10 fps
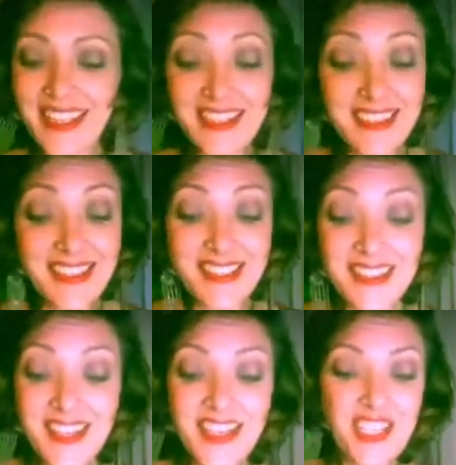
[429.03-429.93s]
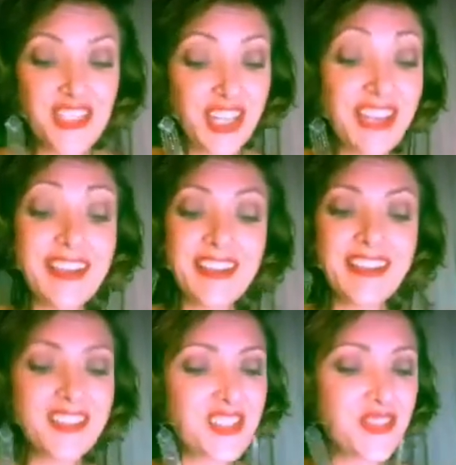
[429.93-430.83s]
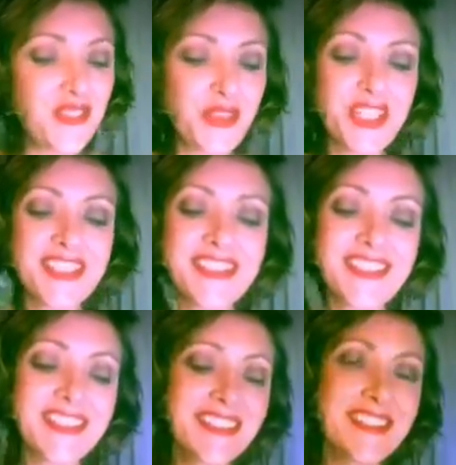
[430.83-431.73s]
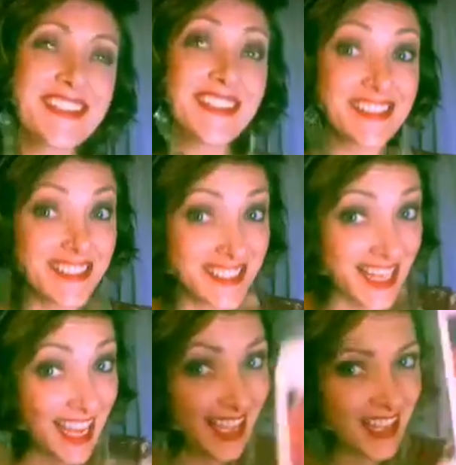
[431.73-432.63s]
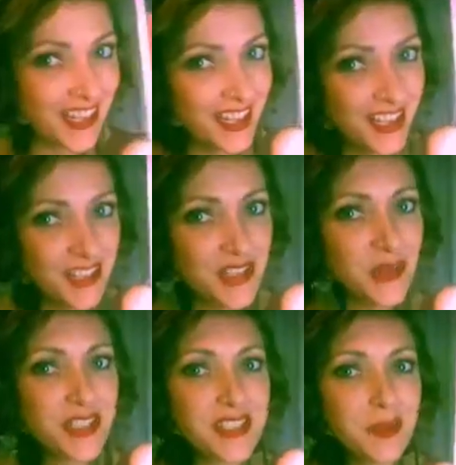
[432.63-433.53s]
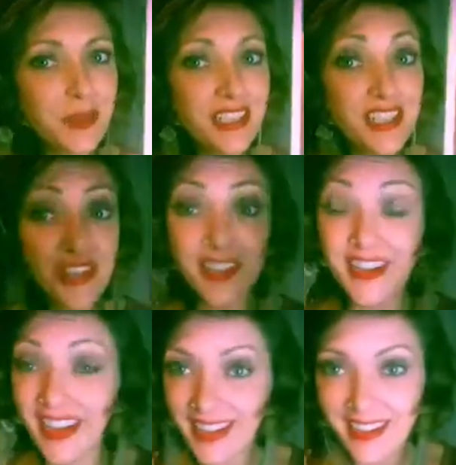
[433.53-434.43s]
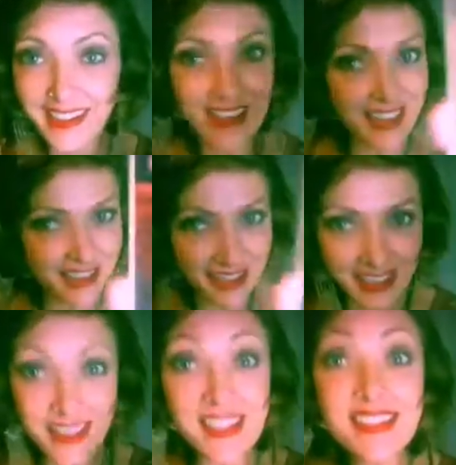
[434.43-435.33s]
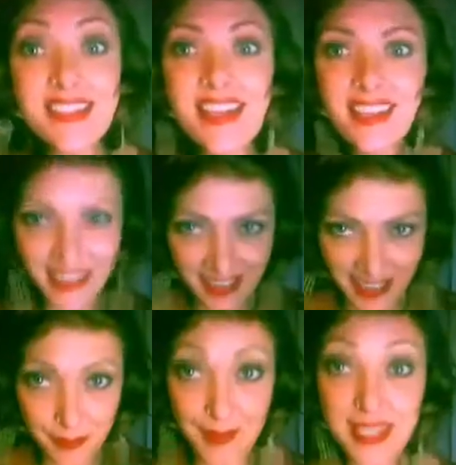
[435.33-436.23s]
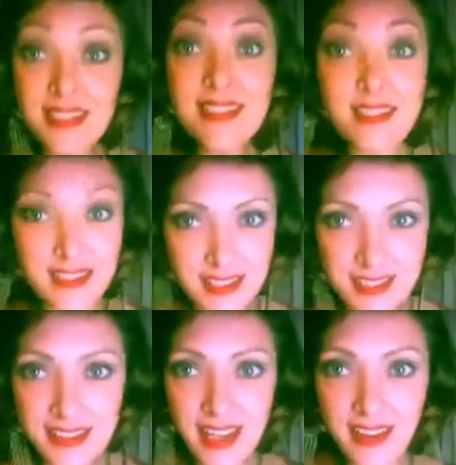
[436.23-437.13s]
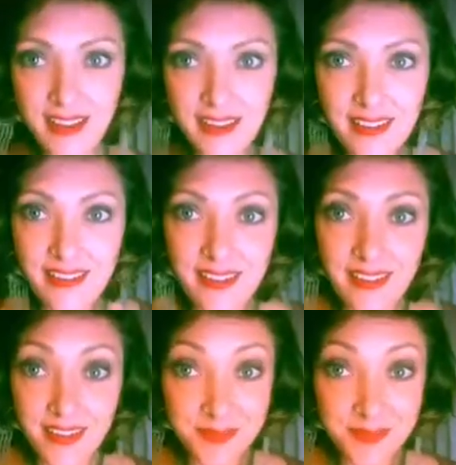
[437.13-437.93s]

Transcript: This is Shang. It's 46. It's a 10, so it's completion. And in this deck, it means sex.